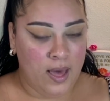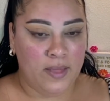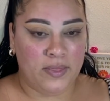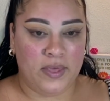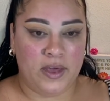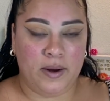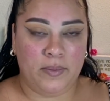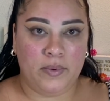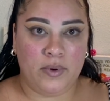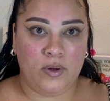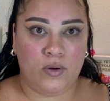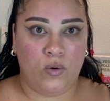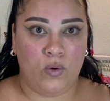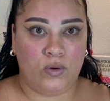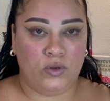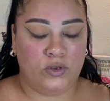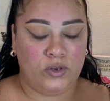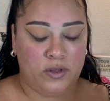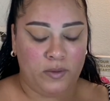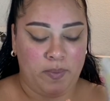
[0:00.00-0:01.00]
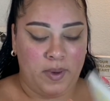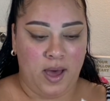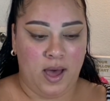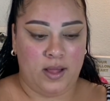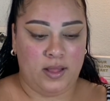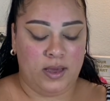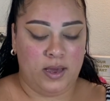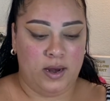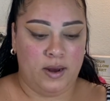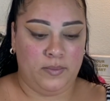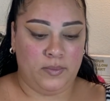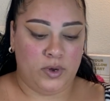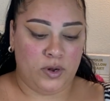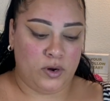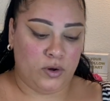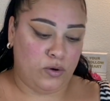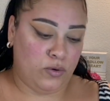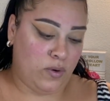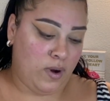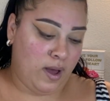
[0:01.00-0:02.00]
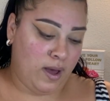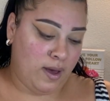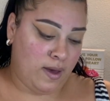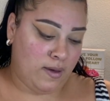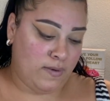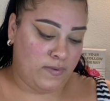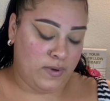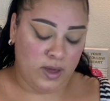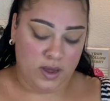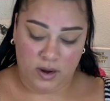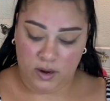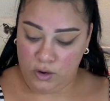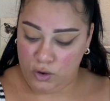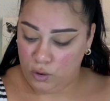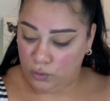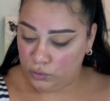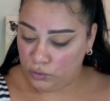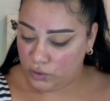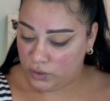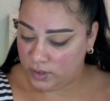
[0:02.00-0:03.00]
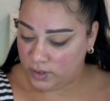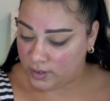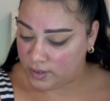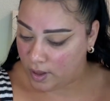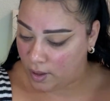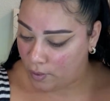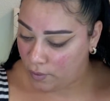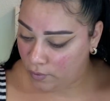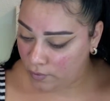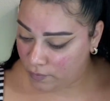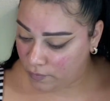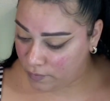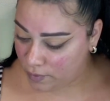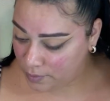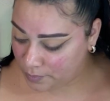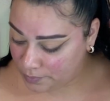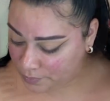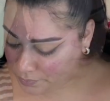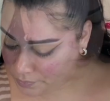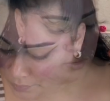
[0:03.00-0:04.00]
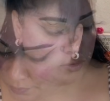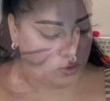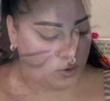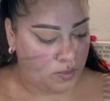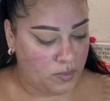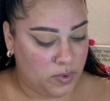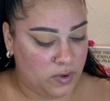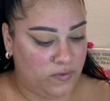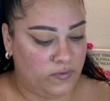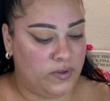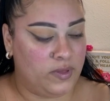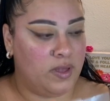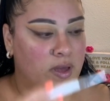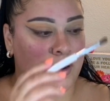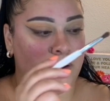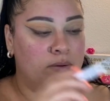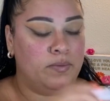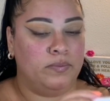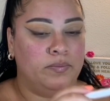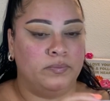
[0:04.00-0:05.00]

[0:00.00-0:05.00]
Then I'm going to go into the palette and I'm going to grab Note to Self. I'm going to start buffing that in.